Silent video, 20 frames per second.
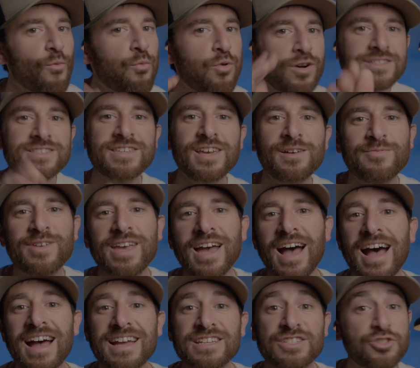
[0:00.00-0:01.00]
What's up
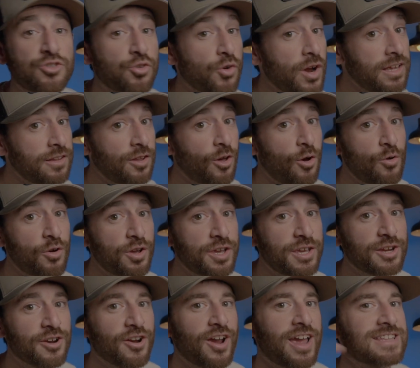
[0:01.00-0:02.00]
guys, Trey Lowell
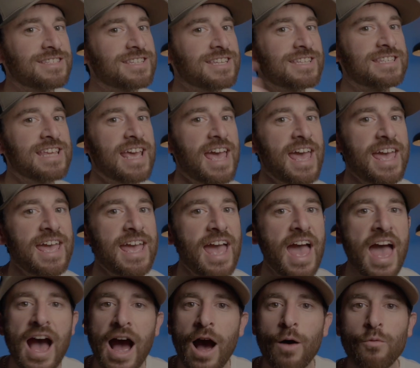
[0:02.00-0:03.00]
here, and today
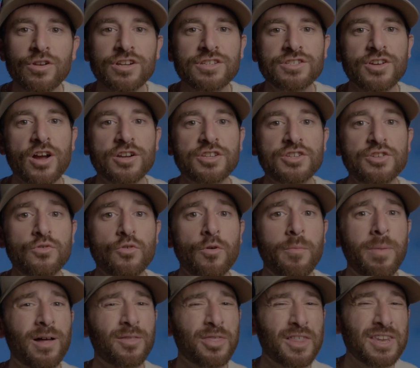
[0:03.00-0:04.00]
I want to talk to you
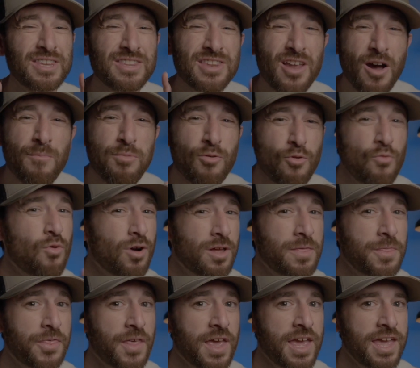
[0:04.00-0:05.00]
about the number
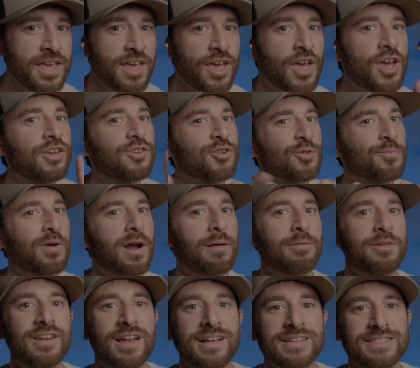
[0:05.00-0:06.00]
one thing you're
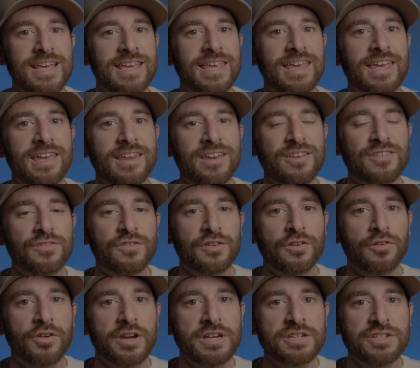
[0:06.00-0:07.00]
probably not taking in
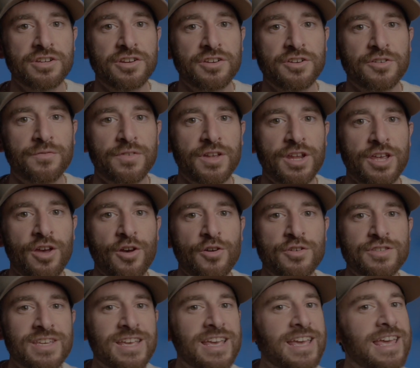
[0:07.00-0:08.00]
consideration on your
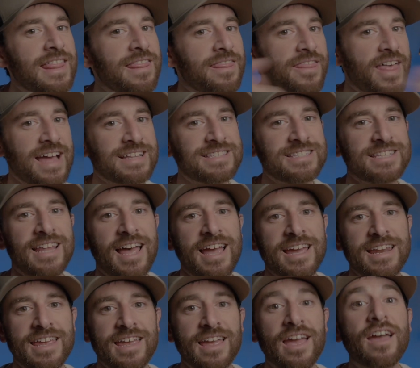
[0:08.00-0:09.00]
videos. That's
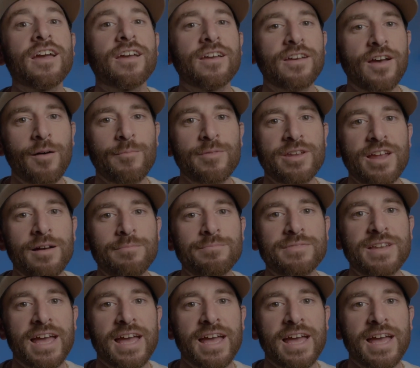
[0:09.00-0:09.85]
lighting, coming up